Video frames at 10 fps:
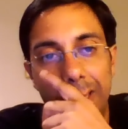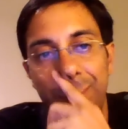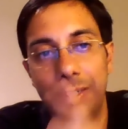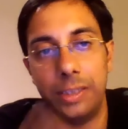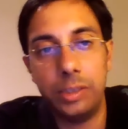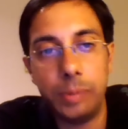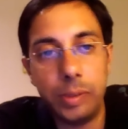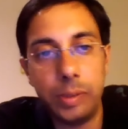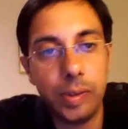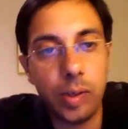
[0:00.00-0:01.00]
difference
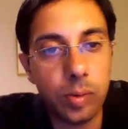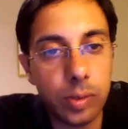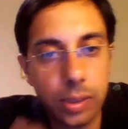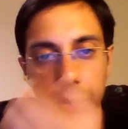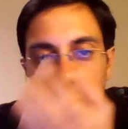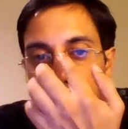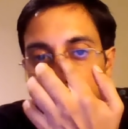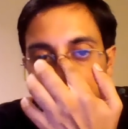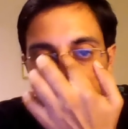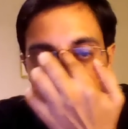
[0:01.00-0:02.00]
between counter controlled
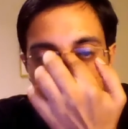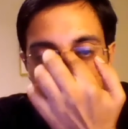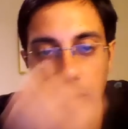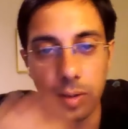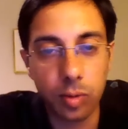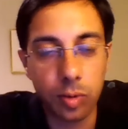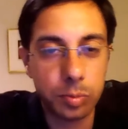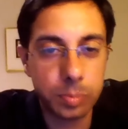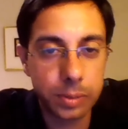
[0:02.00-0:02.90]
and sentinel control loops,